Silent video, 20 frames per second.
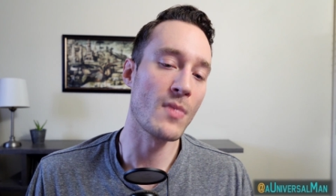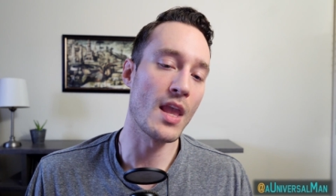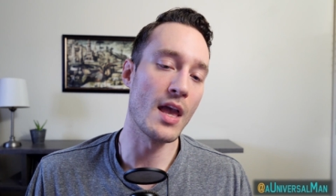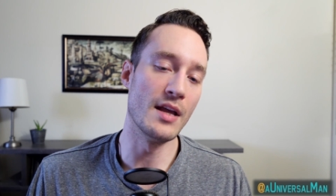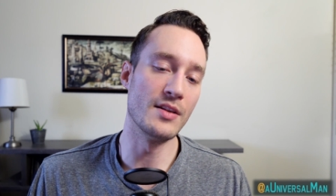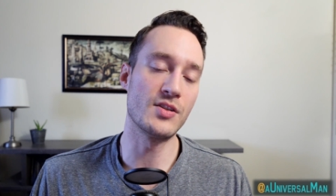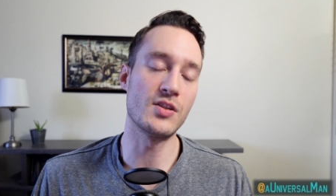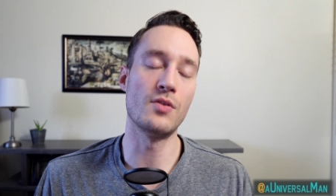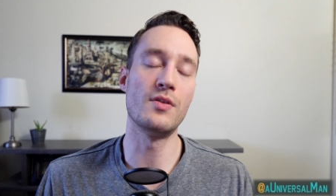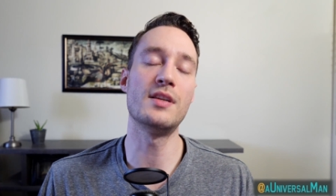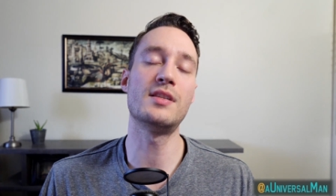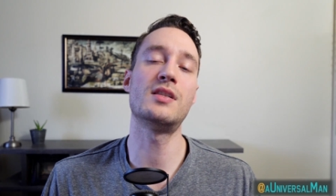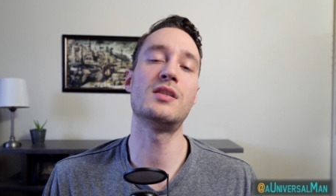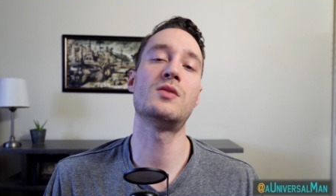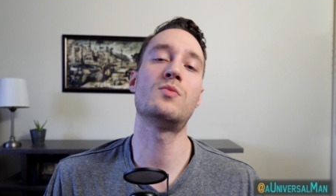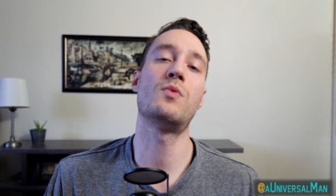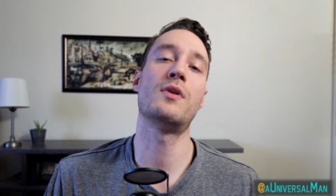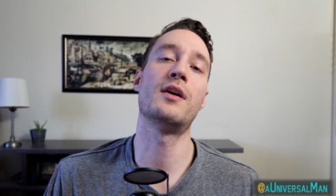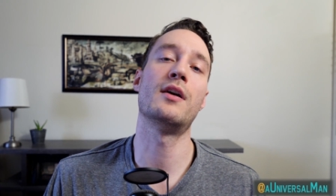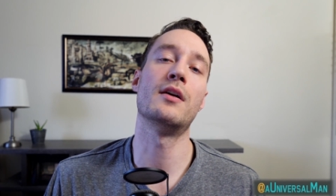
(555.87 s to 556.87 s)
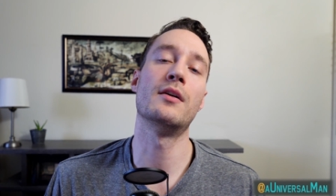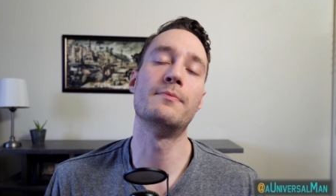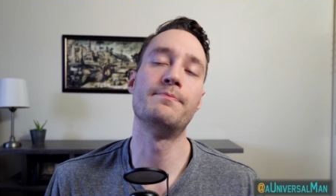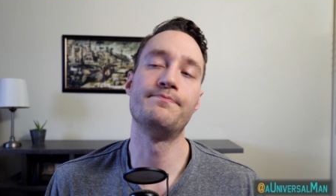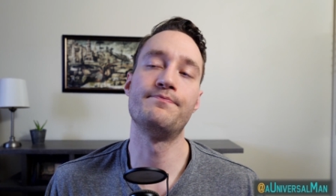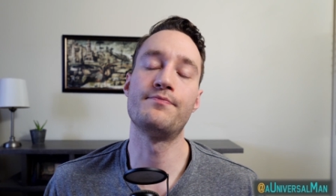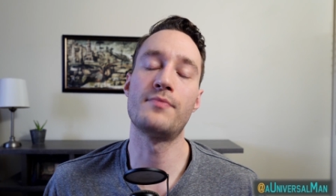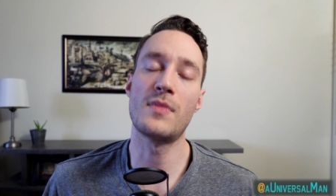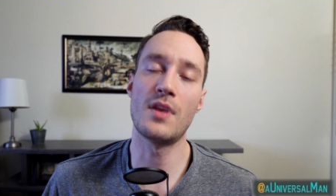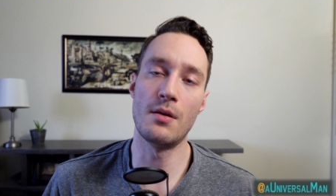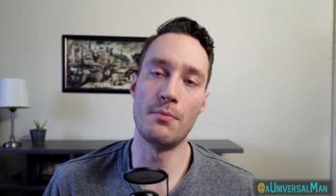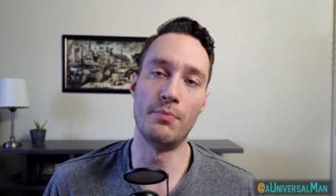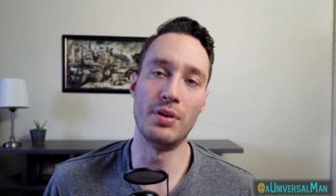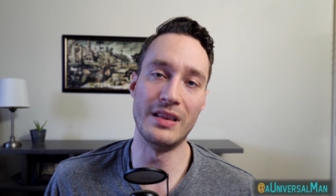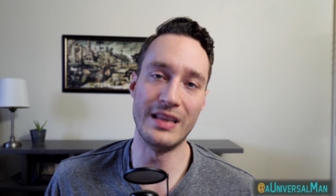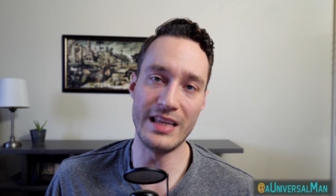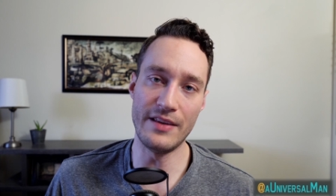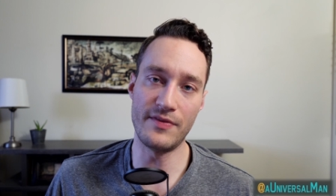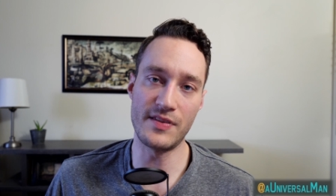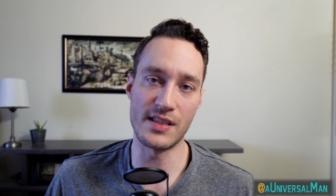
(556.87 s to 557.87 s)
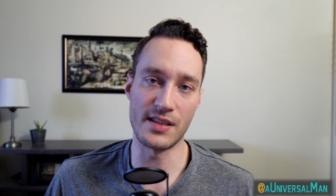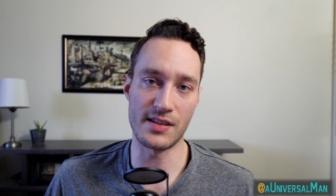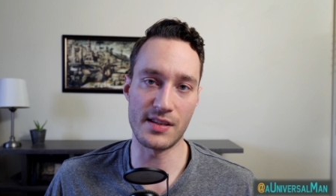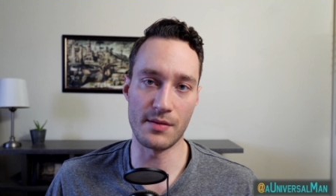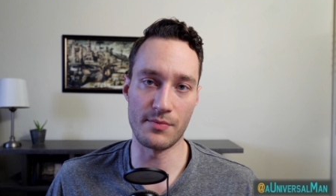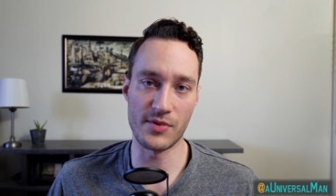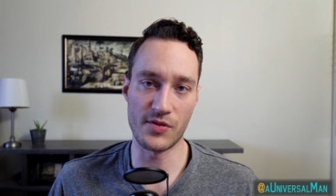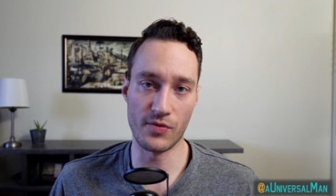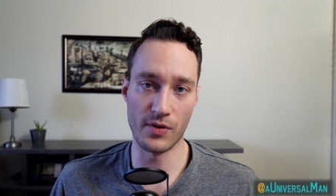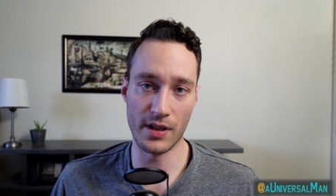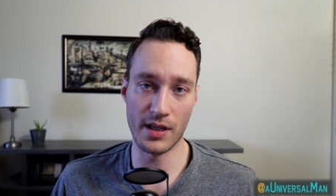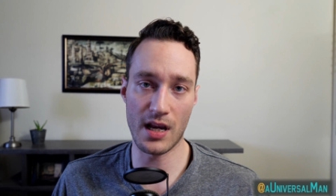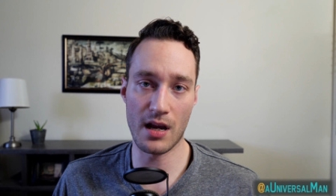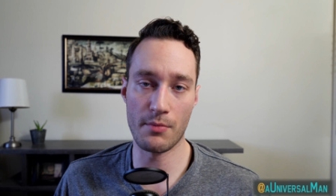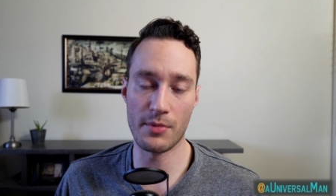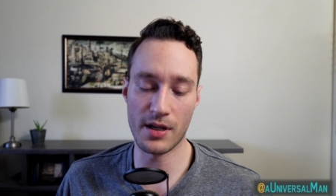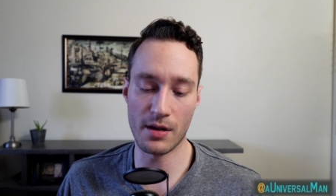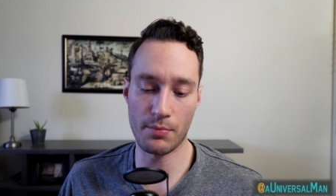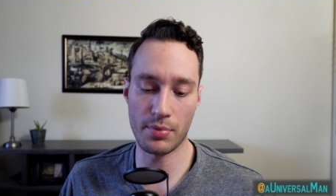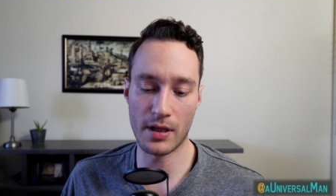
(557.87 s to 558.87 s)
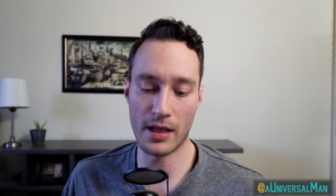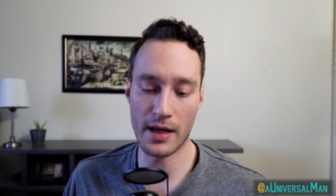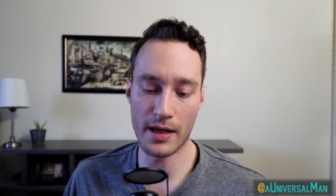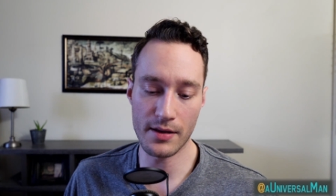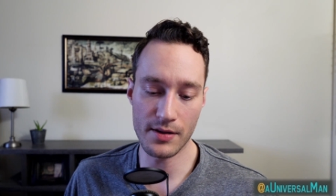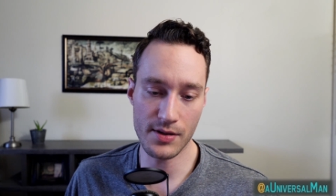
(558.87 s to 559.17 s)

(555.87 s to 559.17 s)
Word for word: And so this is where belief systems really come into play.